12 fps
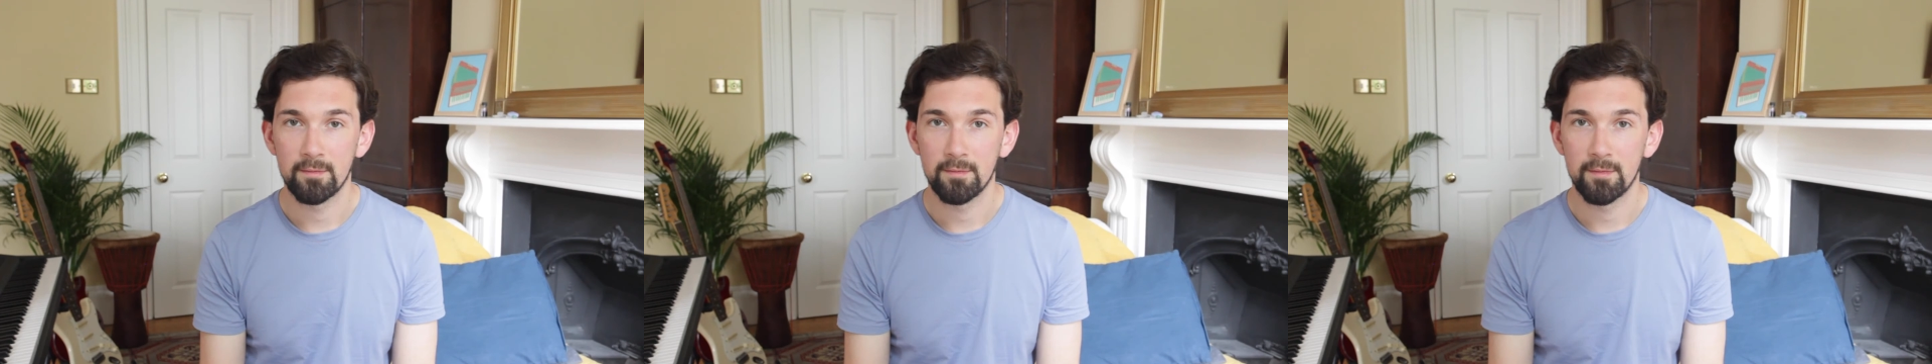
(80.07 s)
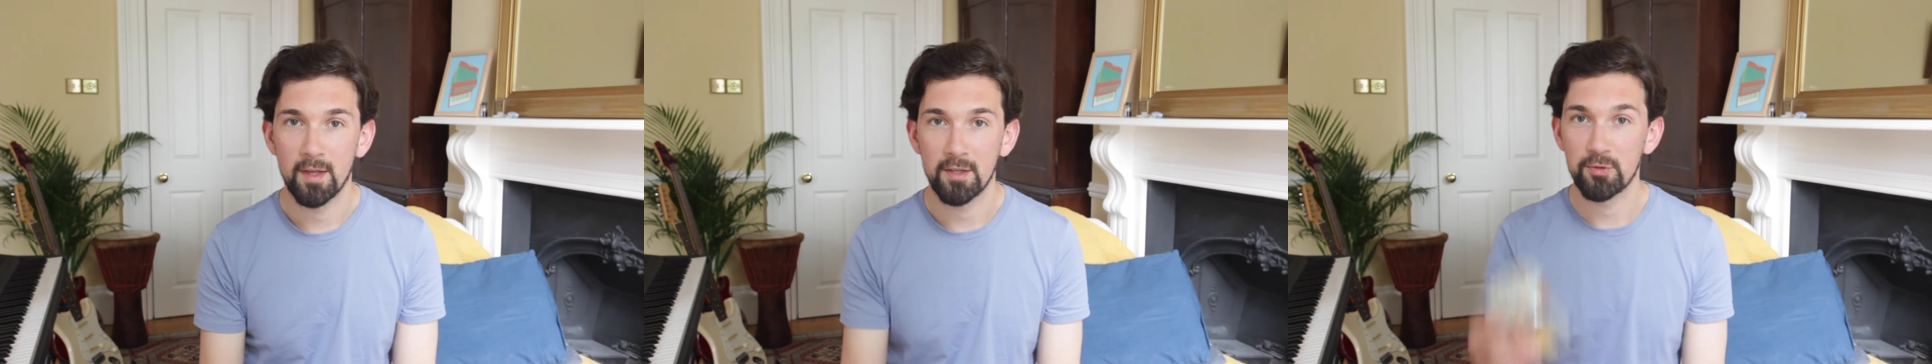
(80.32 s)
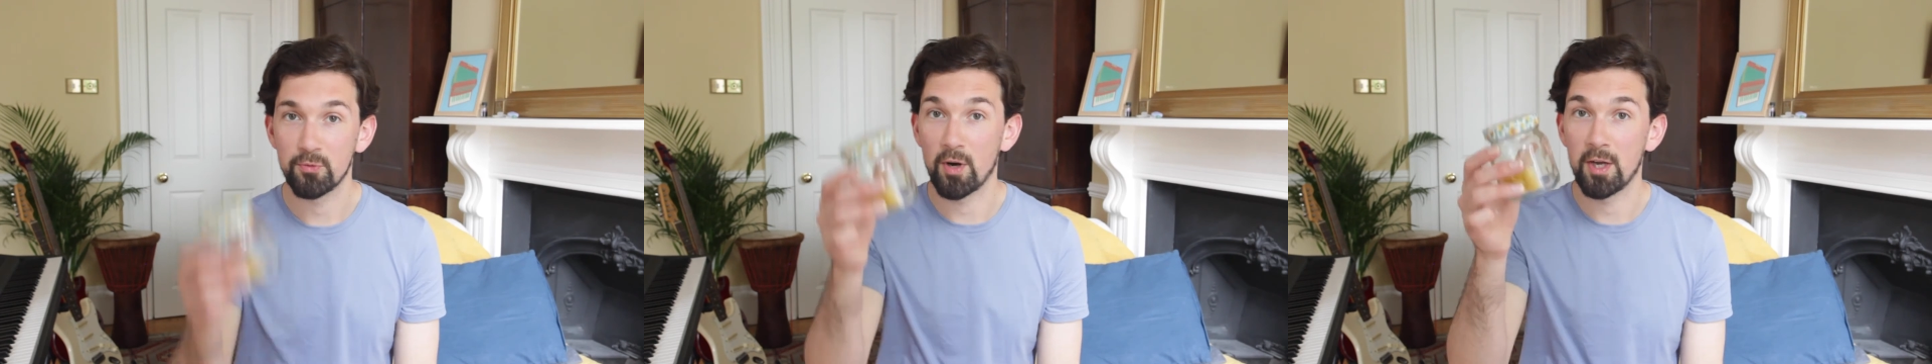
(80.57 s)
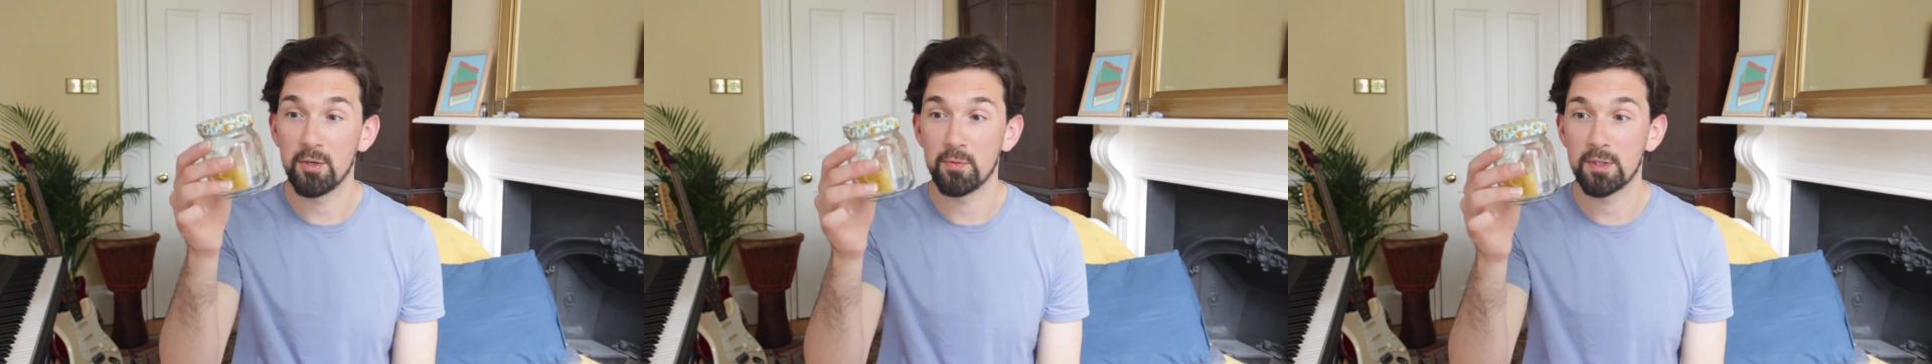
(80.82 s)
That's
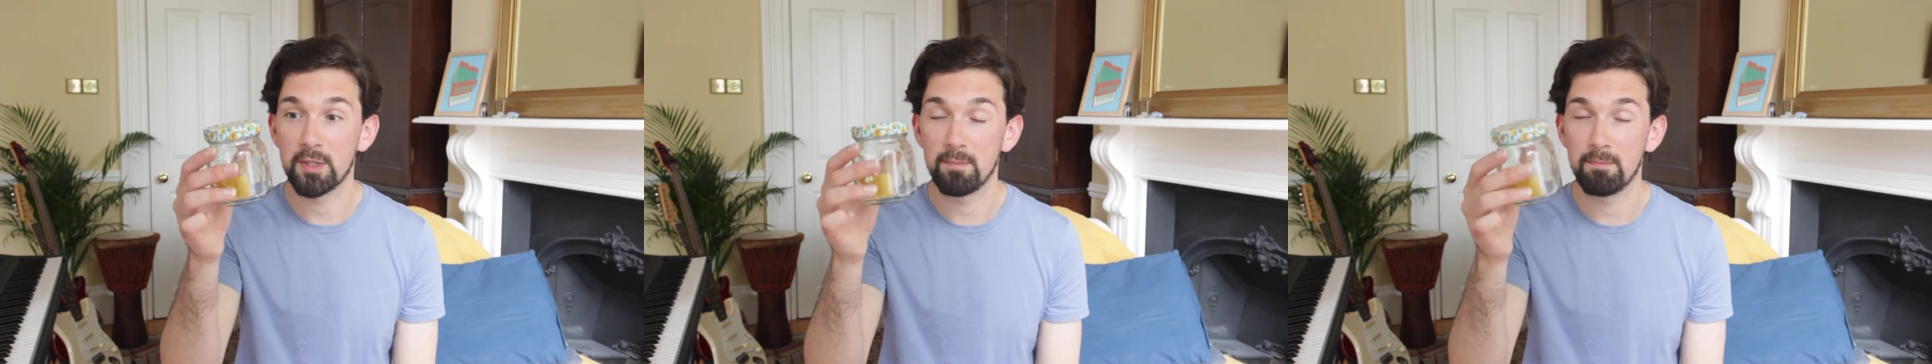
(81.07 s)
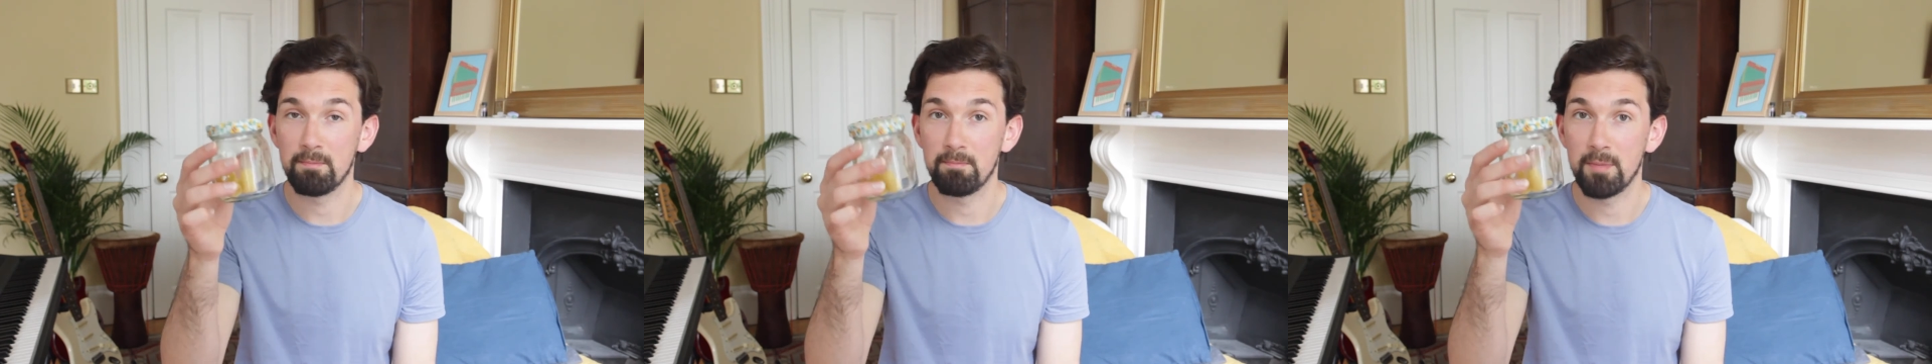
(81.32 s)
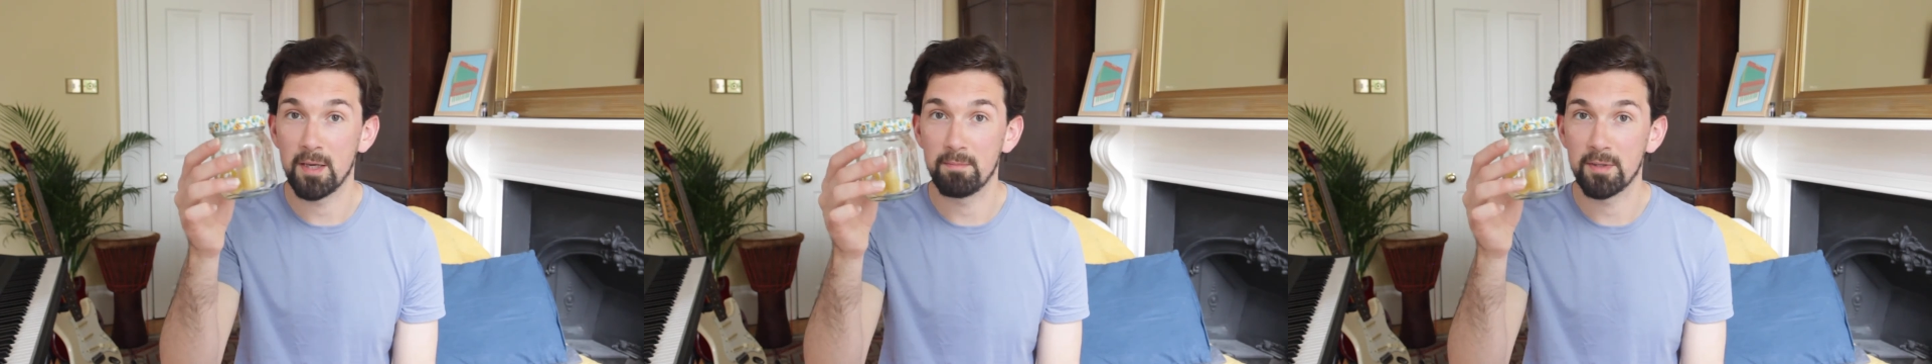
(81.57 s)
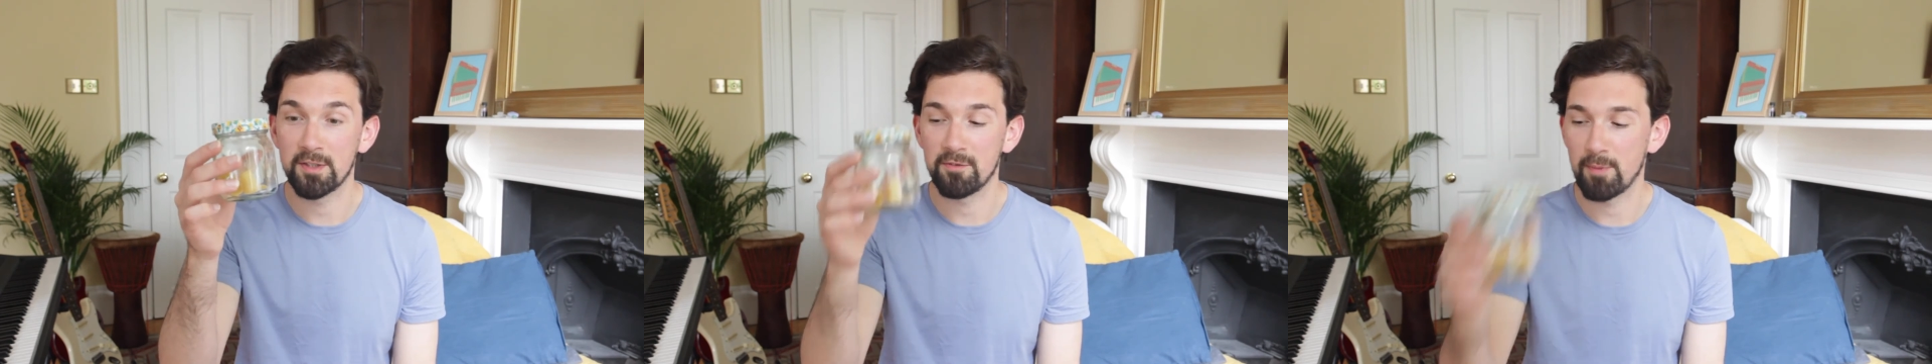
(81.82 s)
right, it was the big bits of